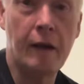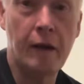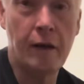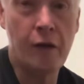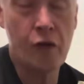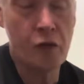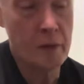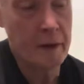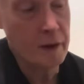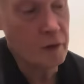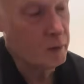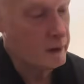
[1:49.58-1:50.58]
This
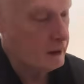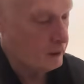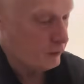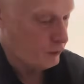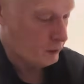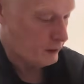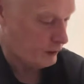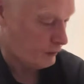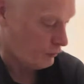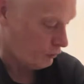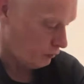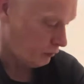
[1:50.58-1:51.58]
one as well. This one
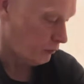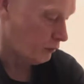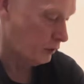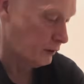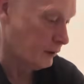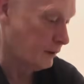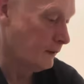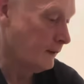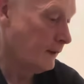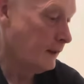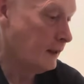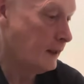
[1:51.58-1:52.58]
is called
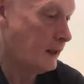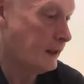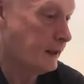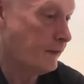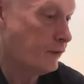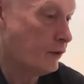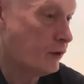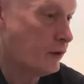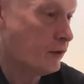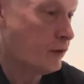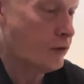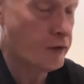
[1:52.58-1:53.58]
give
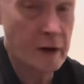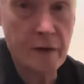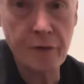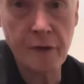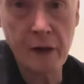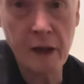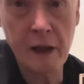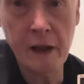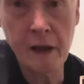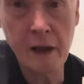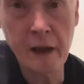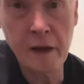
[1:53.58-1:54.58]
yourself
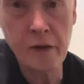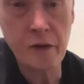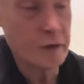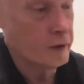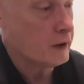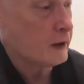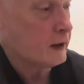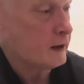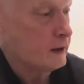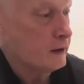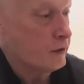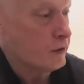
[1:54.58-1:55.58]
a
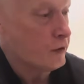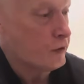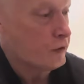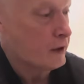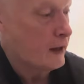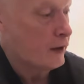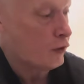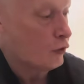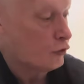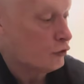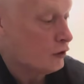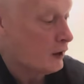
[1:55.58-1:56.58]

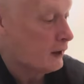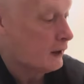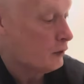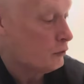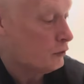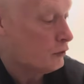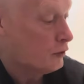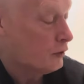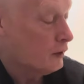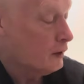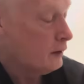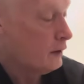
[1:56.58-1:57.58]
stereo checkout.
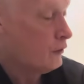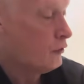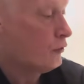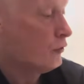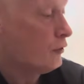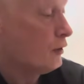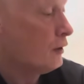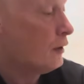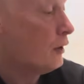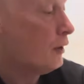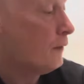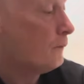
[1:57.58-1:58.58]
This is
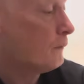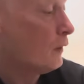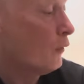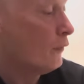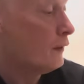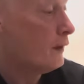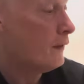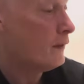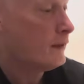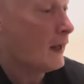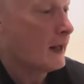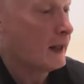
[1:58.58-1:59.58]
on the
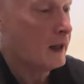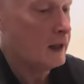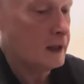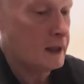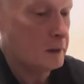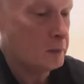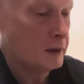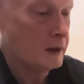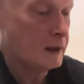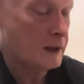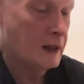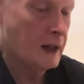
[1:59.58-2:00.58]
Decca label,